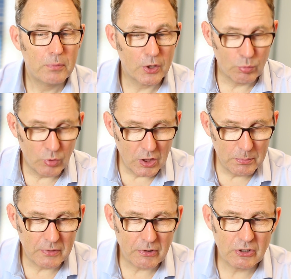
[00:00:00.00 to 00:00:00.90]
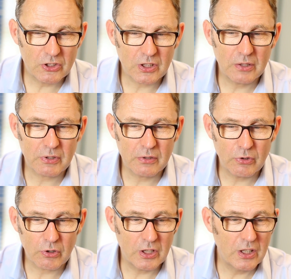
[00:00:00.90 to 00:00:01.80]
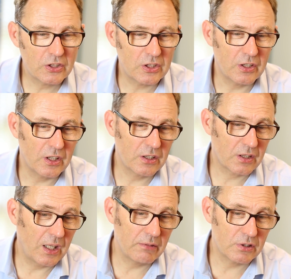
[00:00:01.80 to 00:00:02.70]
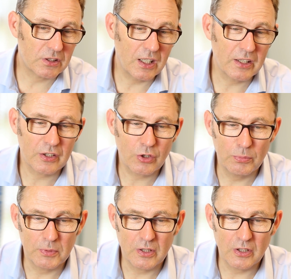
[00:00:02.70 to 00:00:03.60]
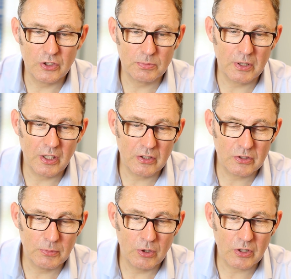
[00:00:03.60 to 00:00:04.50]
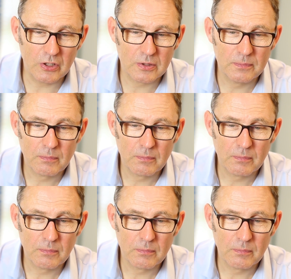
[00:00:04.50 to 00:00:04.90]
But it will be very significant for Chiesi, the clever Italian company that is bringing it to market.